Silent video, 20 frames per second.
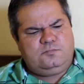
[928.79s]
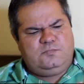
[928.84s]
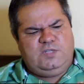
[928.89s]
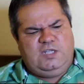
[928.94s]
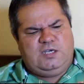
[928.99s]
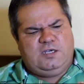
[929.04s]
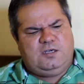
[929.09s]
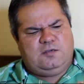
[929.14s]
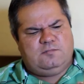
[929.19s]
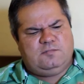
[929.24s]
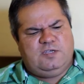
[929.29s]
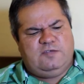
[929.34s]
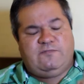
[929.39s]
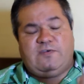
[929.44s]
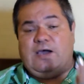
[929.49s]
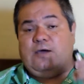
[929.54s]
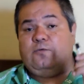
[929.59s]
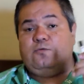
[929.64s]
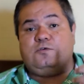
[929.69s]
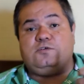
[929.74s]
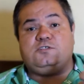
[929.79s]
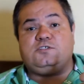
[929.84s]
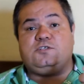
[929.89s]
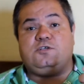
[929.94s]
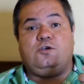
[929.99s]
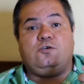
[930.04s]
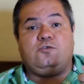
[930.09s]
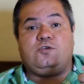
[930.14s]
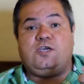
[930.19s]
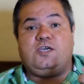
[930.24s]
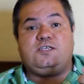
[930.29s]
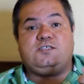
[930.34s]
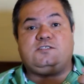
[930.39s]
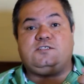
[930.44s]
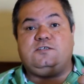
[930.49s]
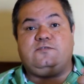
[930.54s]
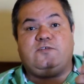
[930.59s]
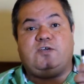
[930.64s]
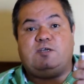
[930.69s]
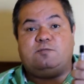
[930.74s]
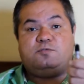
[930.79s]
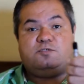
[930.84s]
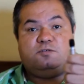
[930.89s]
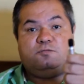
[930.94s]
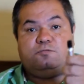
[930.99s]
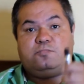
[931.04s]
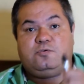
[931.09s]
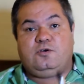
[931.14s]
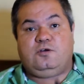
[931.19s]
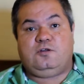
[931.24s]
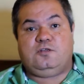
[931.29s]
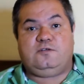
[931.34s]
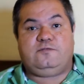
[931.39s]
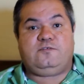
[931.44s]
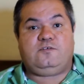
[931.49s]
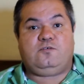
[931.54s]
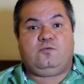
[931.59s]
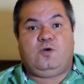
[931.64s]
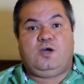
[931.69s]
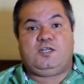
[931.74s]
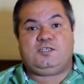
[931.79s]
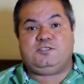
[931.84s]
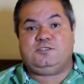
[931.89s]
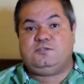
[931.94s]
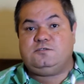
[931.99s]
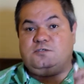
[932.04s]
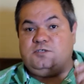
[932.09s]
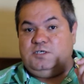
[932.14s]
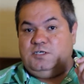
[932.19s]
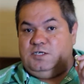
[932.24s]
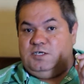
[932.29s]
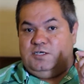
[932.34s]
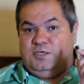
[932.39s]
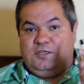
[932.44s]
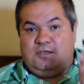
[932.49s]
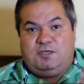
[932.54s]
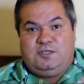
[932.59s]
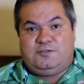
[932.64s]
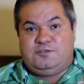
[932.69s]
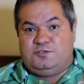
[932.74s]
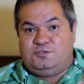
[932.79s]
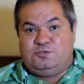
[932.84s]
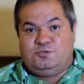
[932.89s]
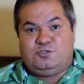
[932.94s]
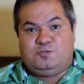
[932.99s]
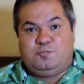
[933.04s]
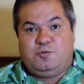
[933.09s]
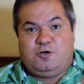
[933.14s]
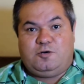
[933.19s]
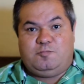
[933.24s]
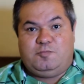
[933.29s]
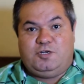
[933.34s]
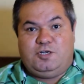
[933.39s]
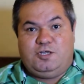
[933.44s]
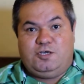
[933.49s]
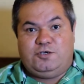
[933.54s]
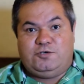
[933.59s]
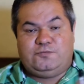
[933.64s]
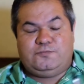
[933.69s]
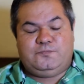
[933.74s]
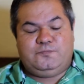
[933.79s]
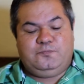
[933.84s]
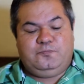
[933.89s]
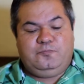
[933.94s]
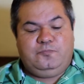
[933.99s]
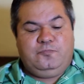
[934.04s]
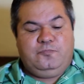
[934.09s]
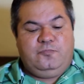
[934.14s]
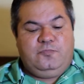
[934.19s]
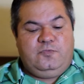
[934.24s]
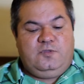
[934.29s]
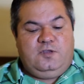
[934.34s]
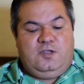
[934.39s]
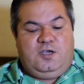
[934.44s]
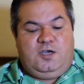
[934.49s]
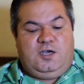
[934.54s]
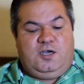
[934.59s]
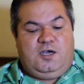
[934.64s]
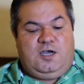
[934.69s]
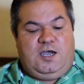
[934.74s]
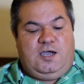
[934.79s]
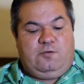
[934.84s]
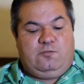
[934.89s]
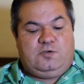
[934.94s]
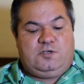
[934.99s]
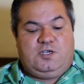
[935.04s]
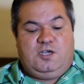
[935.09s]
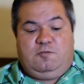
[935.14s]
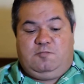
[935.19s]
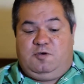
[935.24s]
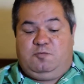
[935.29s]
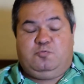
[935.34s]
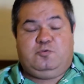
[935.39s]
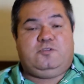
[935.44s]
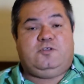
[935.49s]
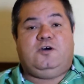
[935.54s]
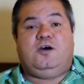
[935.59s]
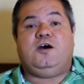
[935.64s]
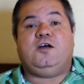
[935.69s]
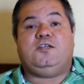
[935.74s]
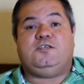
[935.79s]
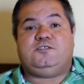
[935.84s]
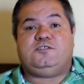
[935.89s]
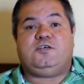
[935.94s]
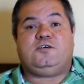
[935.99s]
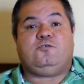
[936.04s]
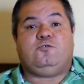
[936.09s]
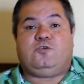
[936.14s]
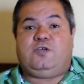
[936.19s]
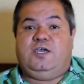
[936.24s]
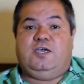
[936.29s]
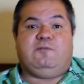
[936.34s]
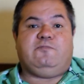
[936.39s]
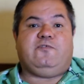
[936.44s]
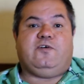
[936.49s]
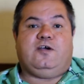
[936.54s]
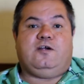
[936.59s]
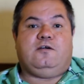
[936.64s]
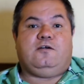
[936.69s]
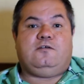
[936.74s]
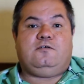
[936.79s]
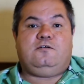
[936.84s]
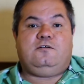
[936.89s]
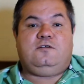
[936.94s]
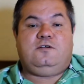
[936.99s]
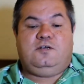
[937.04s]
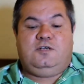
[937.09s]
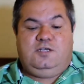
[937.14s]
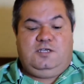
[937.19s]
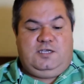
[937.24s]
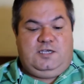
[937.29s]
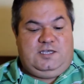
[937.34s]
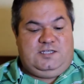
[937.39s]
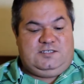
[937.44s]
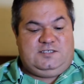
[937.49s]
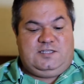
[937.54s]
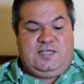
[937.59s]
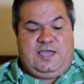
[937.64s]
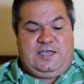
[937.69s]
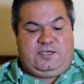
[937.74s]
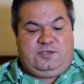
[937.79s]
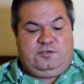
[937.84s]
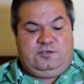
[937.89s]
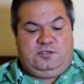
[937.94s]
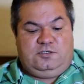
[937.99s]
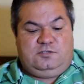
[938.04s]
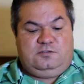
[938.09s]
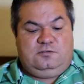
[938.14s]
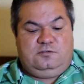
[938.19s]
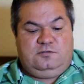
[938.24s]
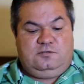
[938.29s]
If I were OKC Vapes, and Paul, if you're watching, let the juice department know, I would come up with a Honeysucle Campfire. It's that good.